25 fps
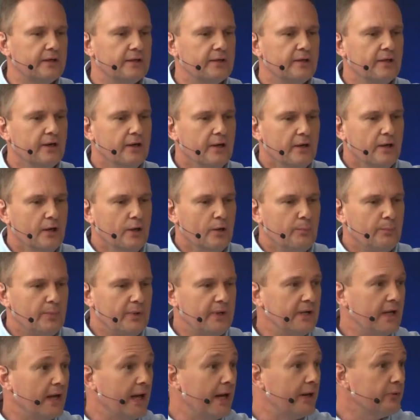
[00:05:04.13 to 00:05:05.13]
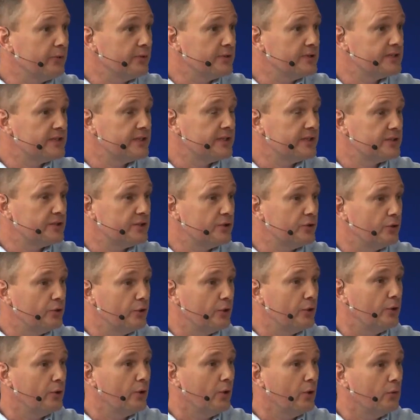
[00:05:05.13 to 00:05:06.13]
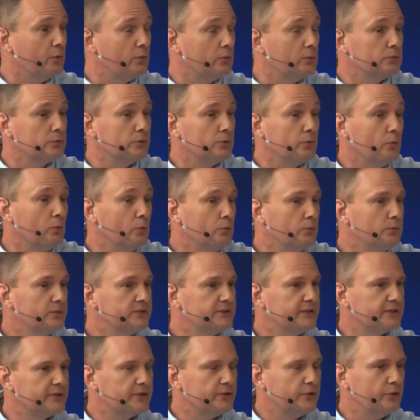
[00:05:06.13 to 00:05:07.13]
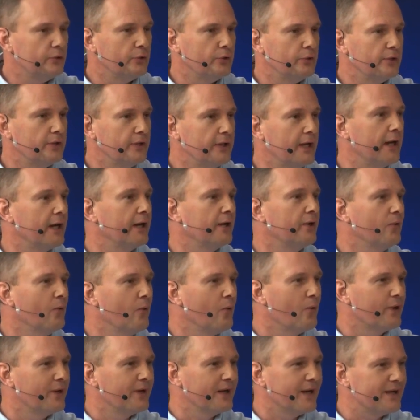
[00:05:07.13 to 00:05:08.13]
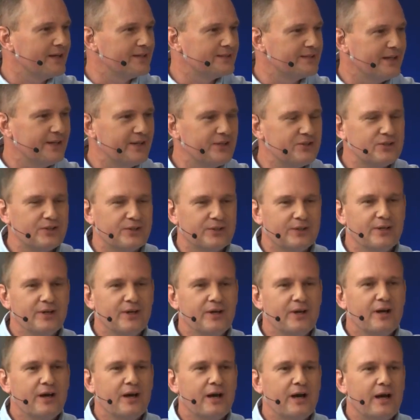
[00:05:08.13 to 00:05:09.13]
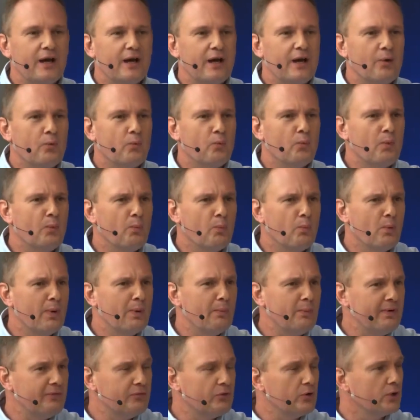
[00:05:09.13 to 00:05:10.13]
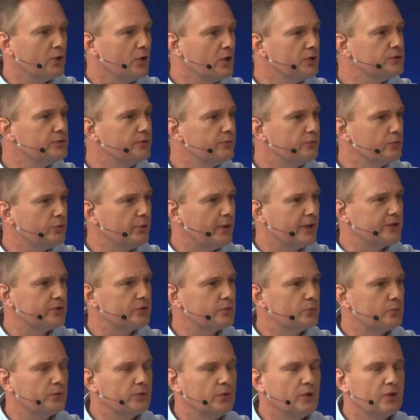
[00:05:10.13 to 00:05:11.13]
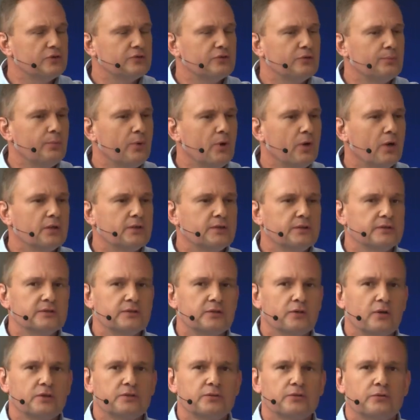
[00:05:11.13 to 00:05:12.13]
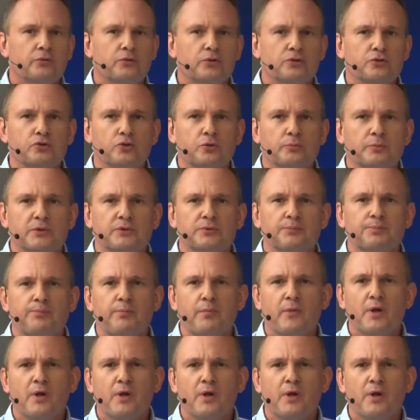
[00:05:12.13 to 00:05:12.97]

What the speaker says: And being a 160-year-old or 60-year young organization, we've got lots of trust with lots of partners and lots of consumers.